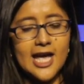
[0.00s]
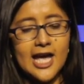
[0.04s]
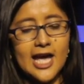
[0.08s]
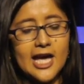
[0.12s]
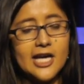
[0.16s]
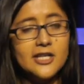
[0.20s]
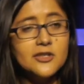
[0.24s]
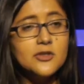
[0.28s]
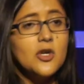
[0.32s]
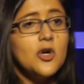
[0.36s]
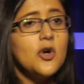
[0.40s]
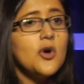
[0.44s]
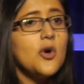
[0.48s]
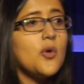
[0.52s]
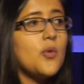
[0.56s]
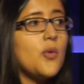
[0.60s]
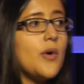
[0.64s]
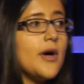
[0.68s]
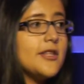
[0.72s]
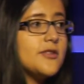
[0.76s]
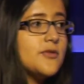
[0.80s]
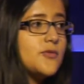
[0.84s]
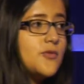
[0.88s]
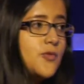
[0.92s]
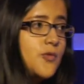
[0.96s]
And
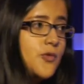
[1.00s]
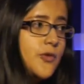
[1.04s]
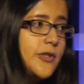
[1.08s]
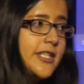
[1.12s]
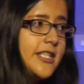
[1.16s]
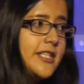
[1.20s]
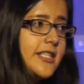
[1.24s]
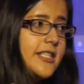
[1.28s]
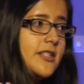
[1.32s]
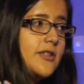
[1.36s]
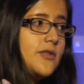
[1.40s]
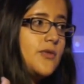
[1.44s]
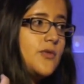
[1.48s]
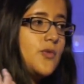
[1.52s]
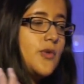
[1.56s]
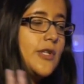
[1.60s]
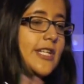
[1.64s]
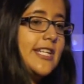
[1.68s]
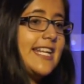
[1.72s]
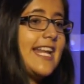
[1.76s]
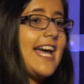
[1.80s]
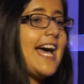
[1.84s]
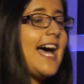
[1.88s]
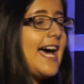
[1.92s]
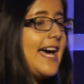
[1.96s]
what we
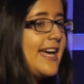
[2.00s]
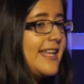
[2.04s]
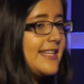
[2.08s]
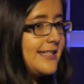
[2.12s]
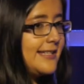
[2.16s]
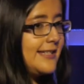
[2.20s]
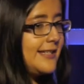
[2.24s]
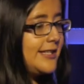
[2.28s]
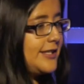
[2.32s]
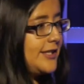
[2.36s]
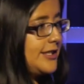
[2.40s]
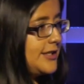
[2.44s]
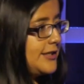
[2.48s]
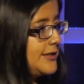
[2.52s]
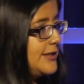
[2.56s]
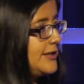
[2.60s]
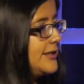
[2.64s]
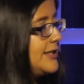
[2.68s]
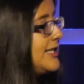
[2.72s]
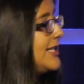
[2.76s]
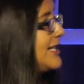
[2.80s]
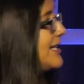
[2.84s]
will add here